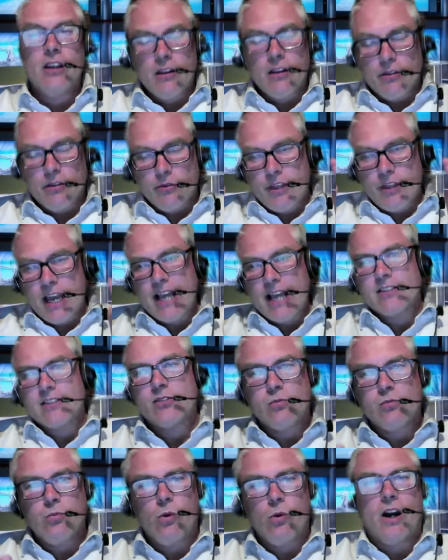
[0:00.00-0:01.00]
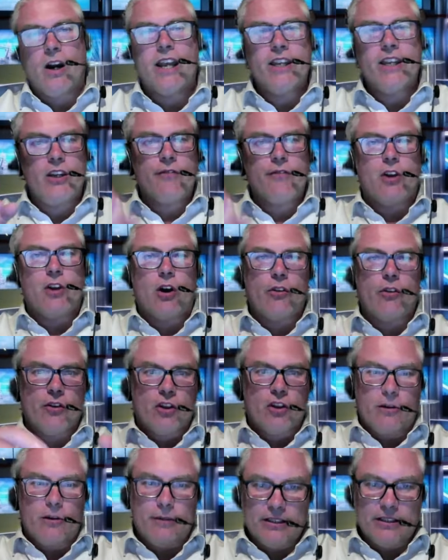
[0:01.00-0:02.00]
That's why you've got the
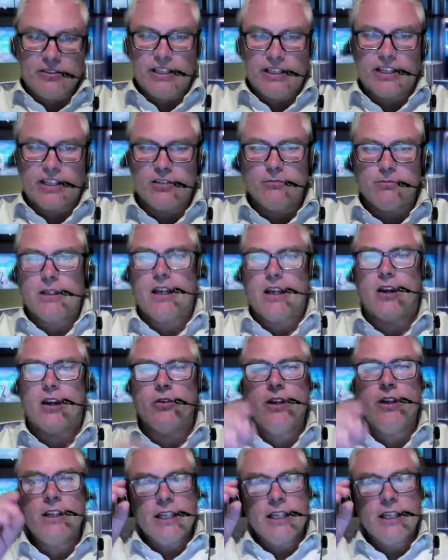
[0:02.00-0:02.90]
comment section below.